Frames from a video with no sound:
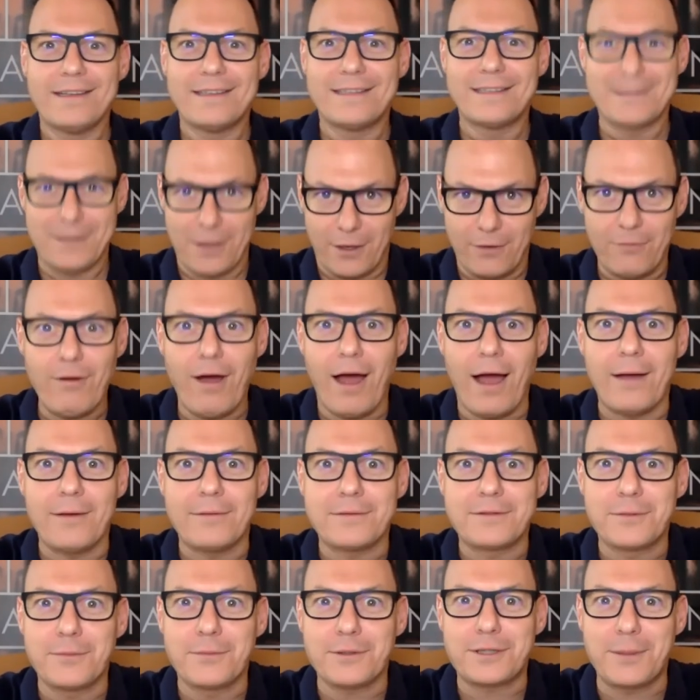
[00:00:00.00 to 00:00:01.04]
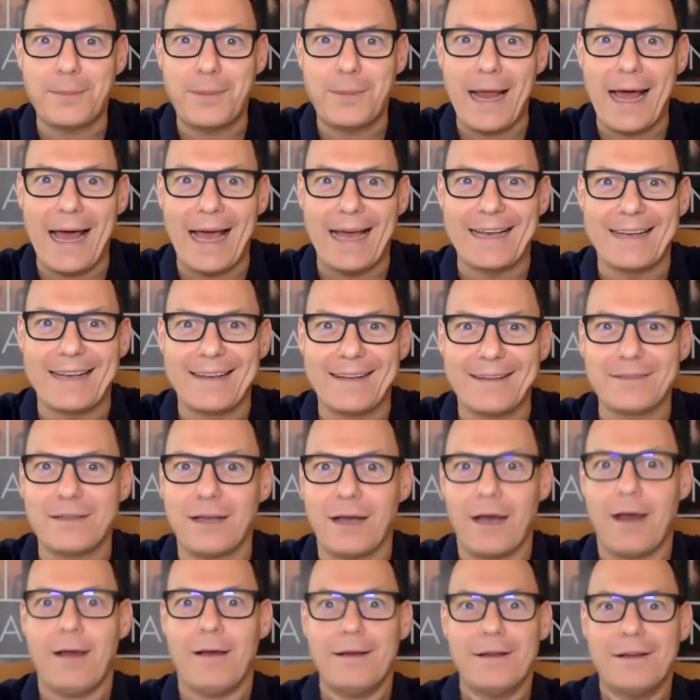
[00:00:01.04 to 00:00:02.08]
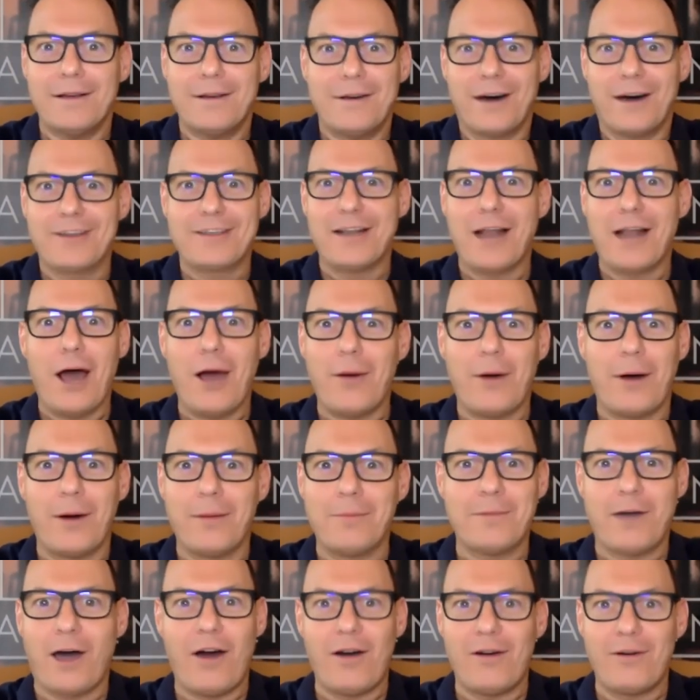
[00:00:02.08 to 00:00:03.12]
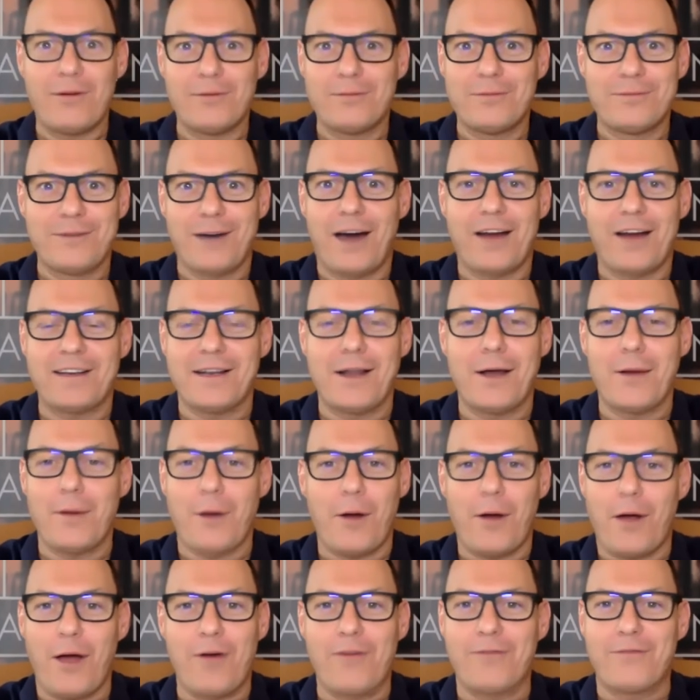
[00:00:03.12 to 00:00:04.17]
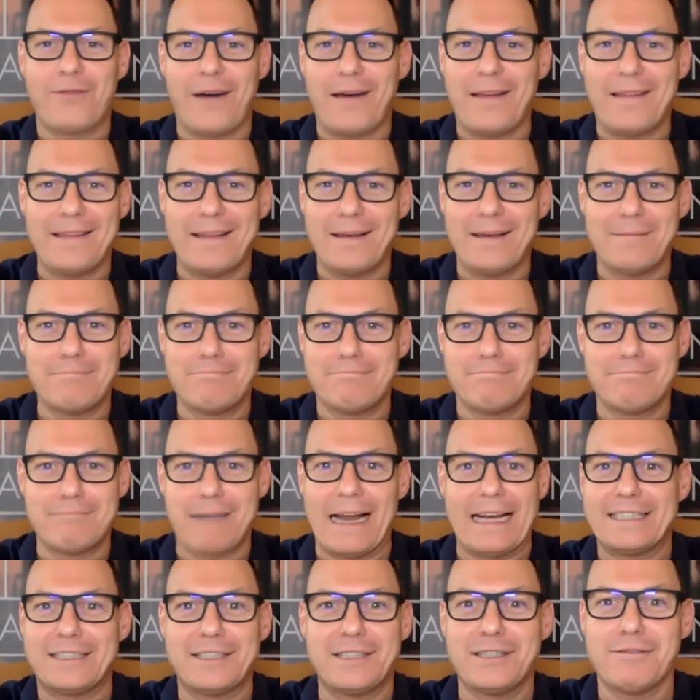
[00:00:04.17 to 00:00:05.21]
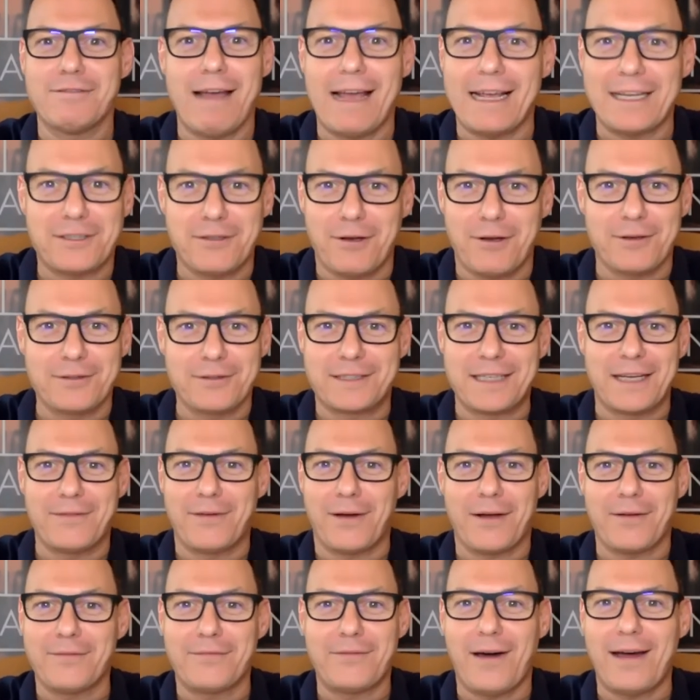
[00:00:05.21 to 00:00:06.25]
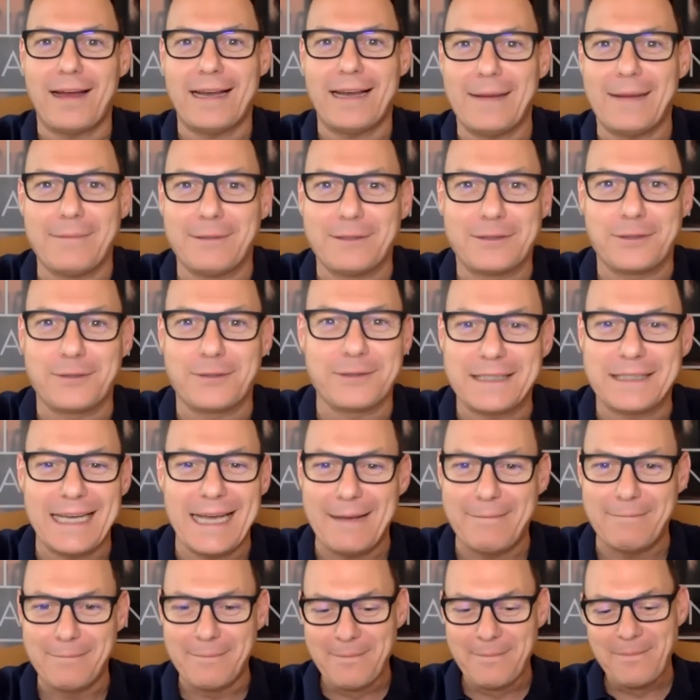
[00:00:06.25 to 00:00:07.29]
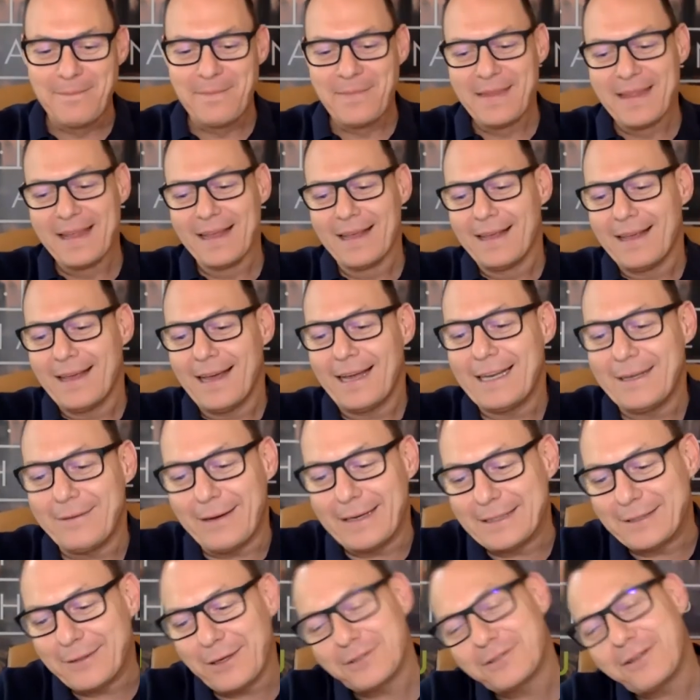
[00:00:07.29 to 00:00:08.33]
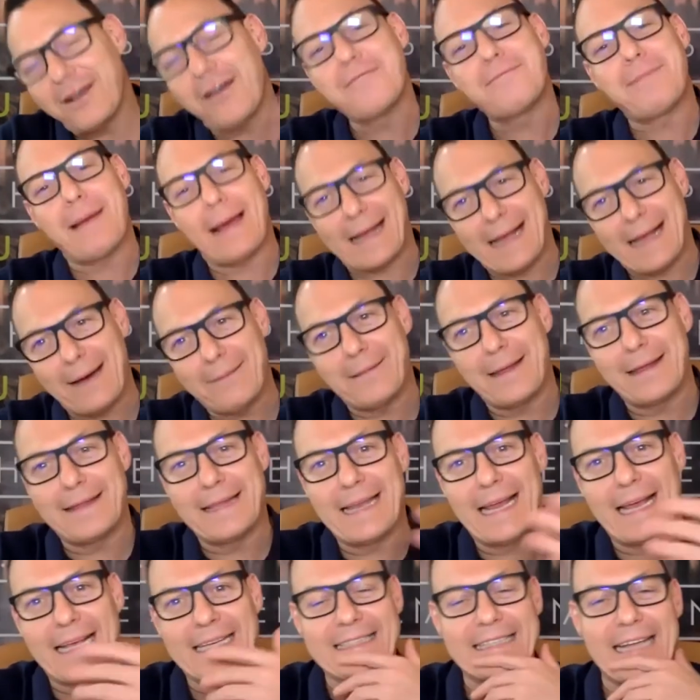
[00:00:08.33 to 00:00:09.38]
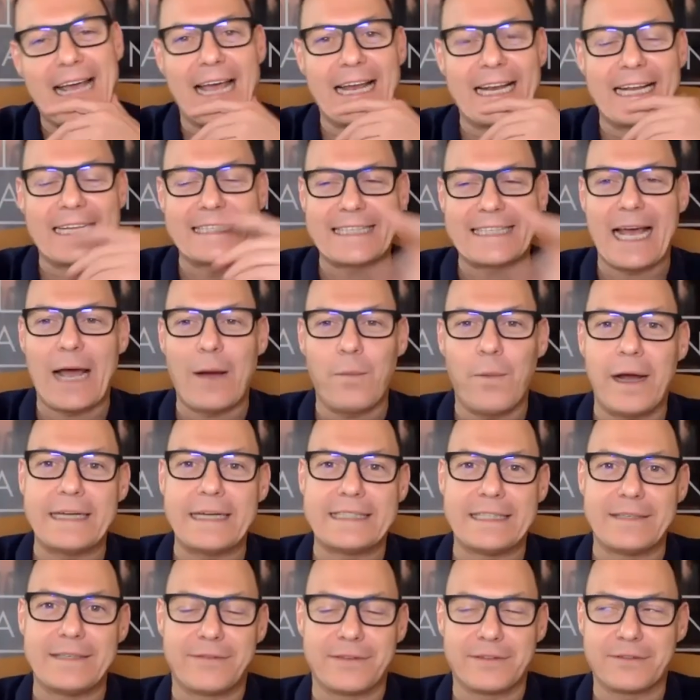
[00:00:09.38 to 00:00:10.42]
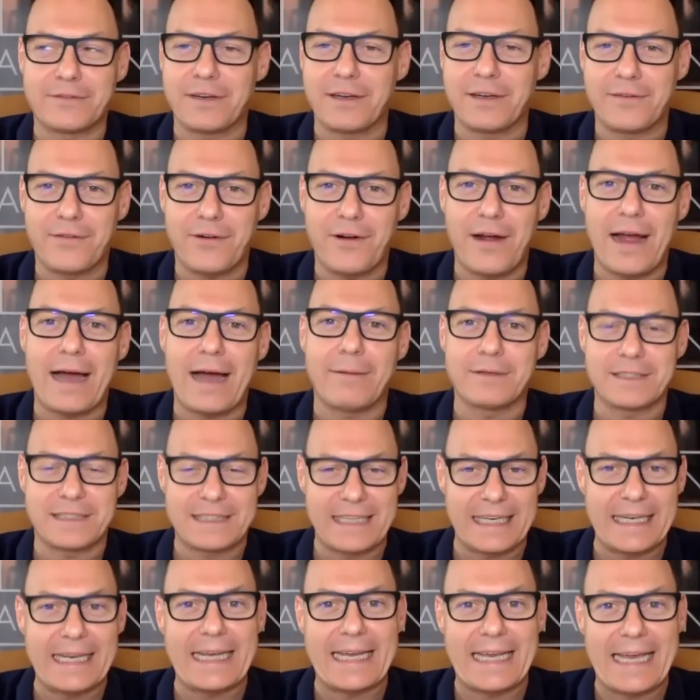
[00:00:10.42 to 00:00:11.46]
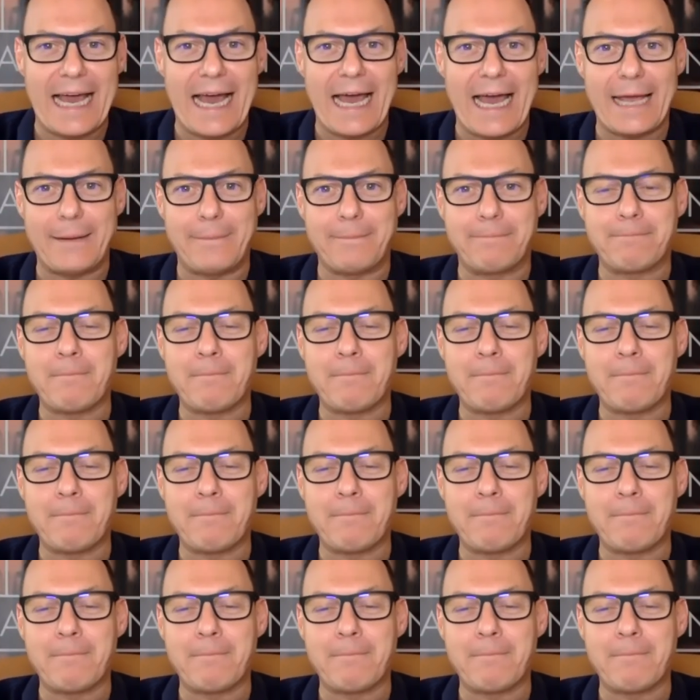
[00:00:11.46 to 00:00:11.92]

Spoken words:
She's like, right. So what's your plan? I was like, I don't know. I don't know. I'll go and find the managing director. I'll see if I can find him and talk to him. Yeah. Anyway, so I drove back up there the next day, and I sat and waited for 3 or 4 hours till he came.